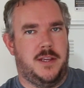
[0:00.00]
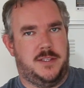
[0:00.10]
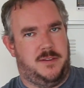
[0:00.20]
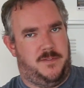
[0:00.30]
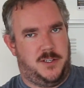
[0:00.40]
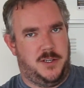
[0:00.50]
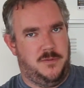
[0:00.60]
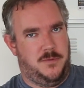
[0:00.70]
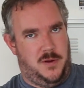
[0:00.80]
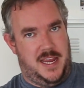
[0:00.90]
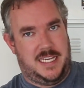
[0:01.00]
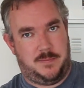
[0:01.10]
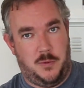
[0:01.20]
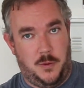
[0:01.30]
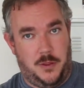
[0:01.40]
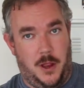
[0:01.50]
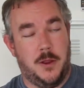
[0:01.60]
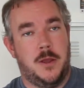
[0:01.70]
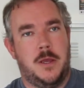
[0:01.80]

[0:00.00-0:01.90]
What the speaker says: is sufficient for export, though.